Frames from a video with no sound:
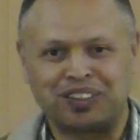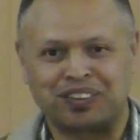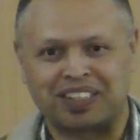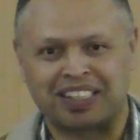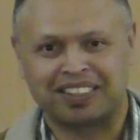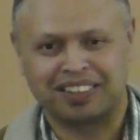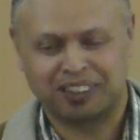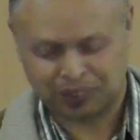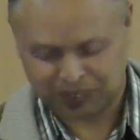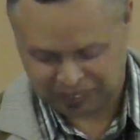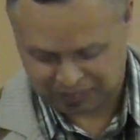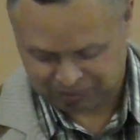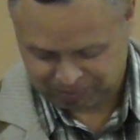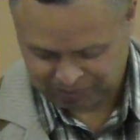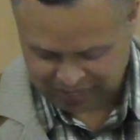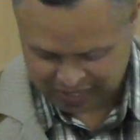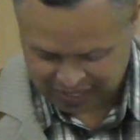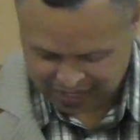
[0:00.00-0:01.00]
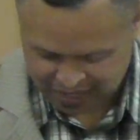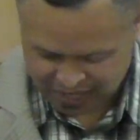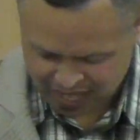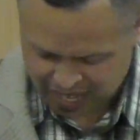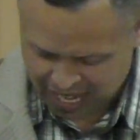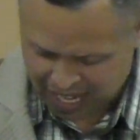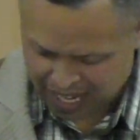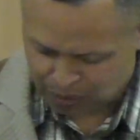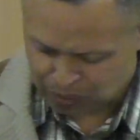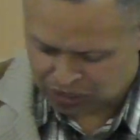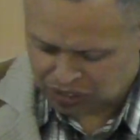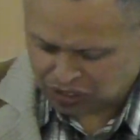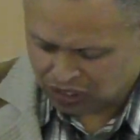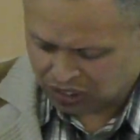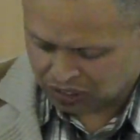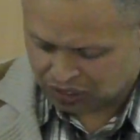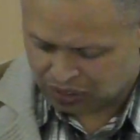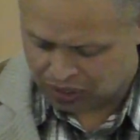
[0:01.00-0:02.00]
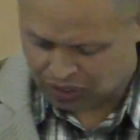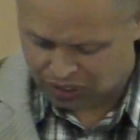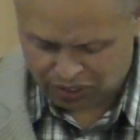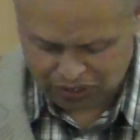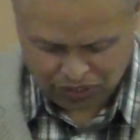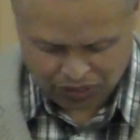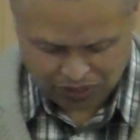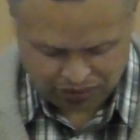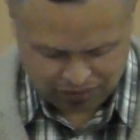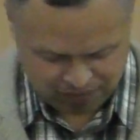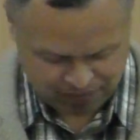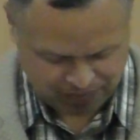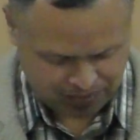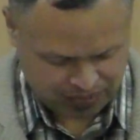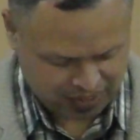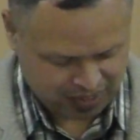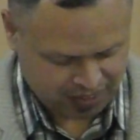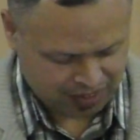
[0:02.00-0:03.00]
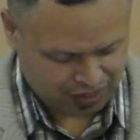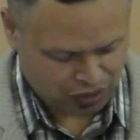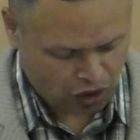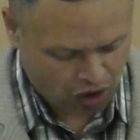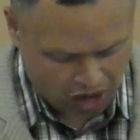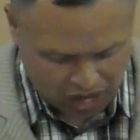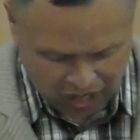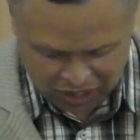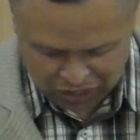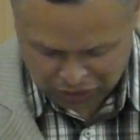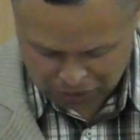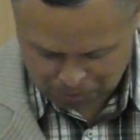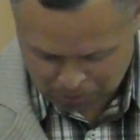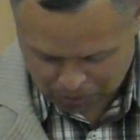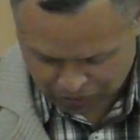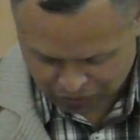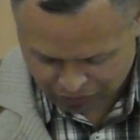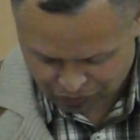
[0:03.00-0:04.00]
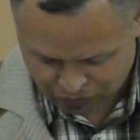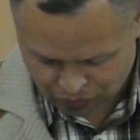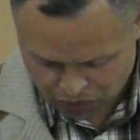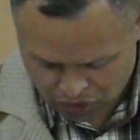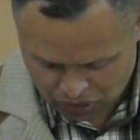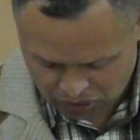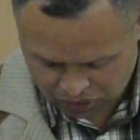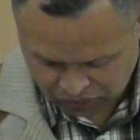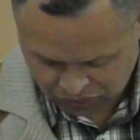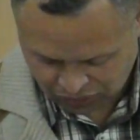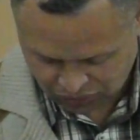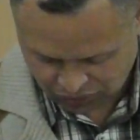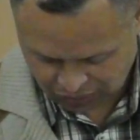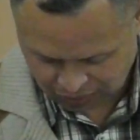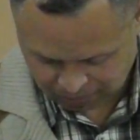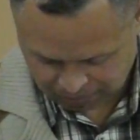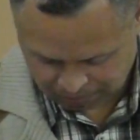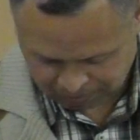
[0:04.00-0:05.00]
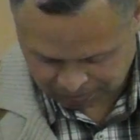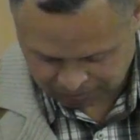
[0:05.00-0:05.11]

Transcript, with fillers: straight into it. I want you to turn your, your eyes upon verse